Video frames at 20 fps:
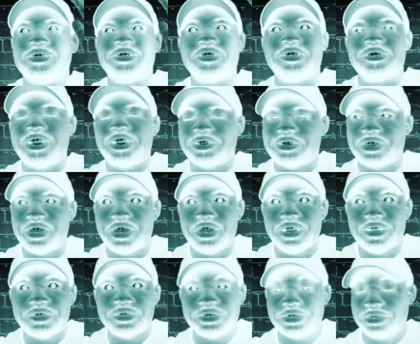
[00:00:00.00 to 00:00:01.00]
they're,
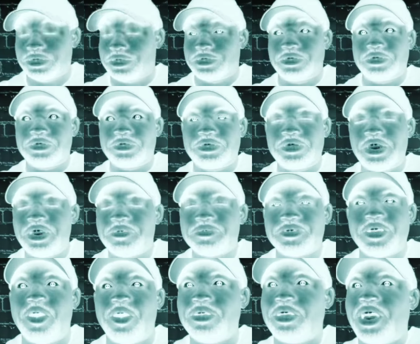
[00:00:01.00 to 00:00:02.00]
they're you
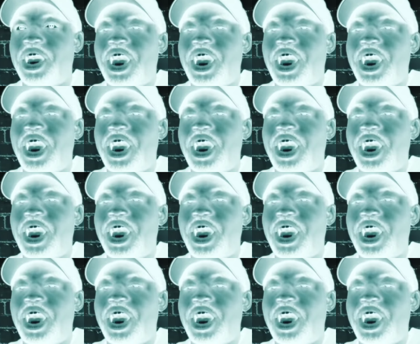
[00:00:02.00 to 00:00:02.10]
go.